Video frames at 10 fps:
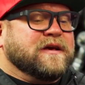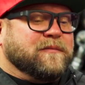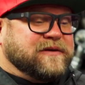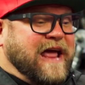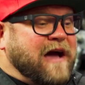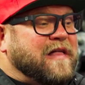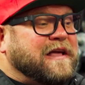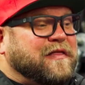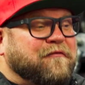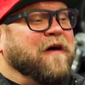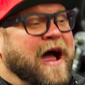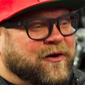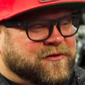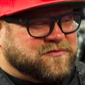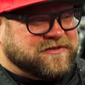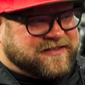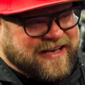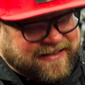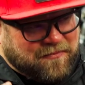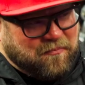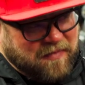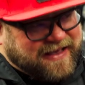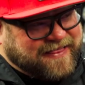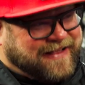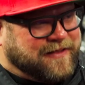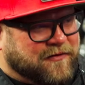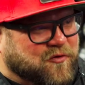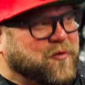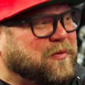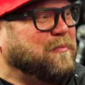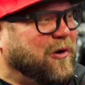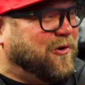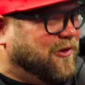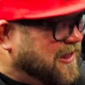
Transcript: But to have like the finals, which is like the big thing, the Super Bowl